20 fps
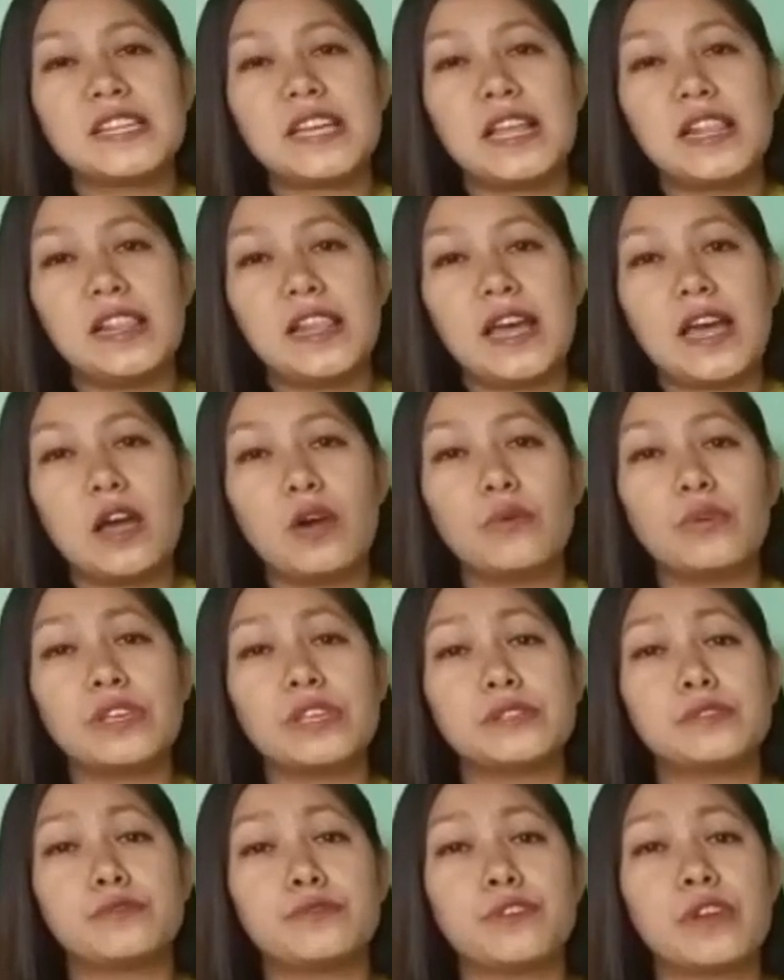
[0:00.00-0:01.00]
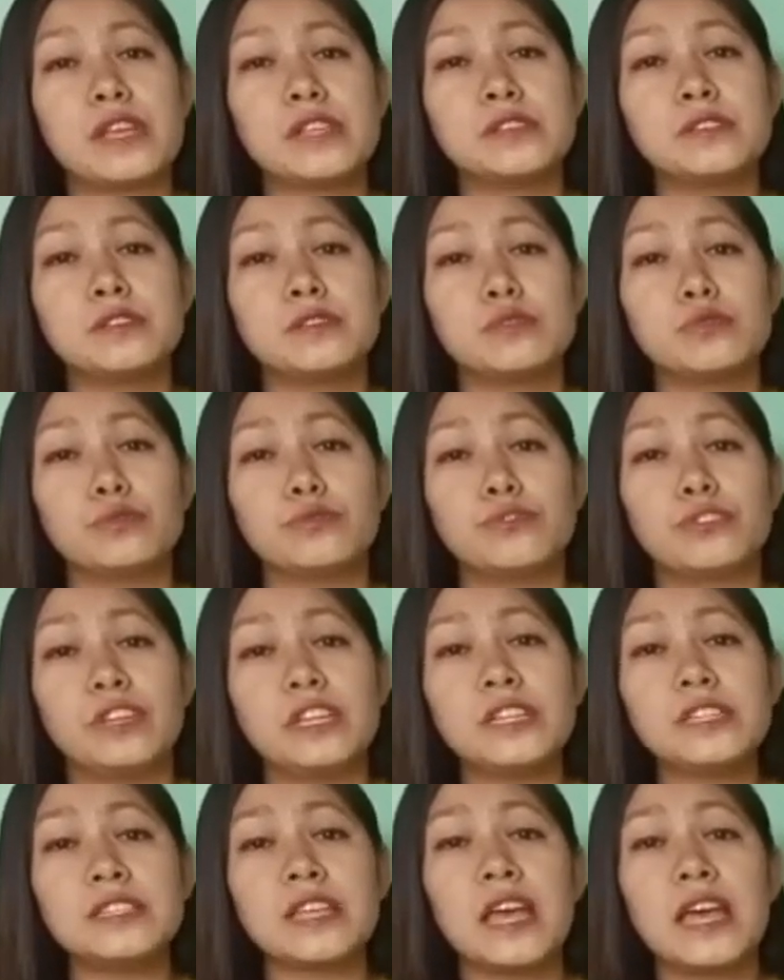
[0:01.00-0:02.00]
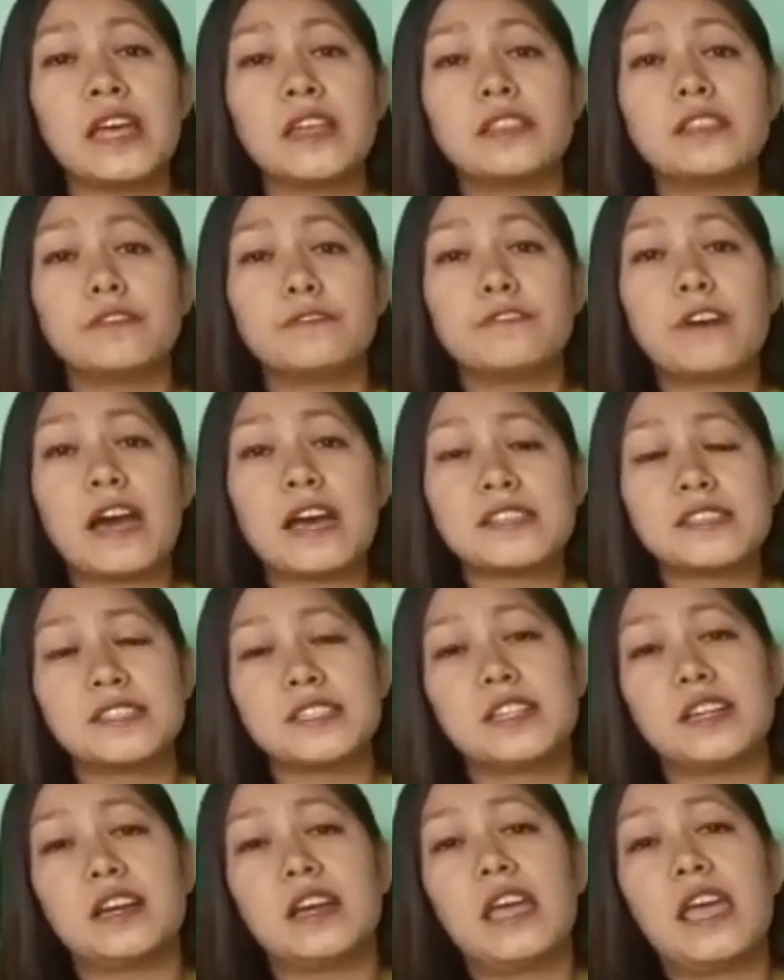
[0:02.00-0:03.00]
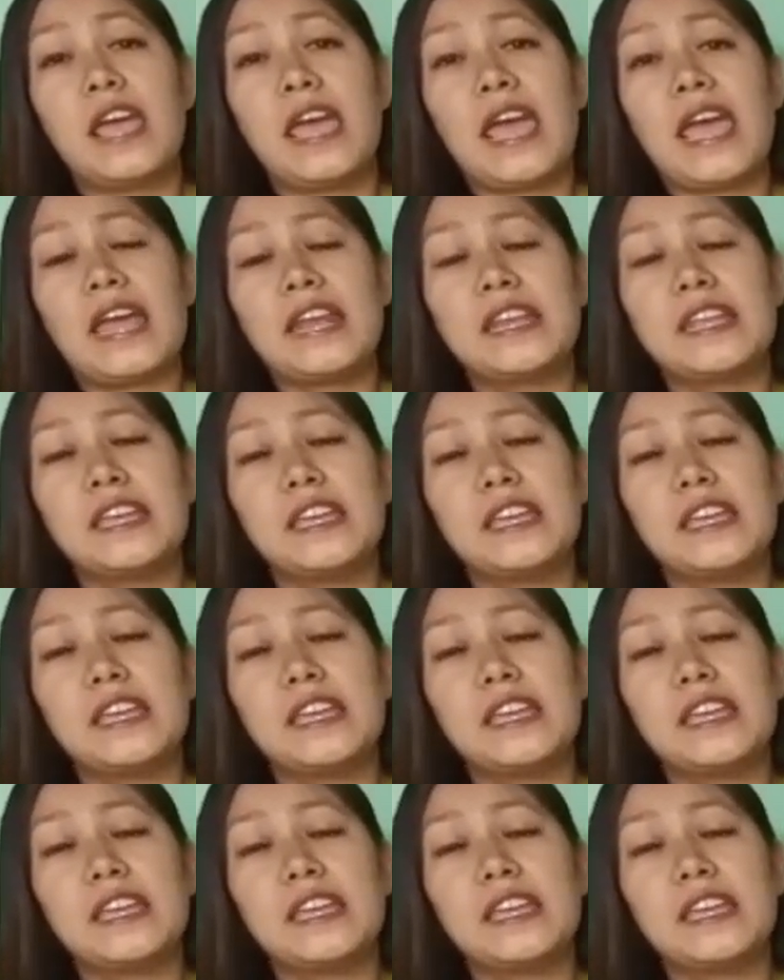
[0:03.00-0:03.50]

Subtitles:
allow his friends to feed the faster. And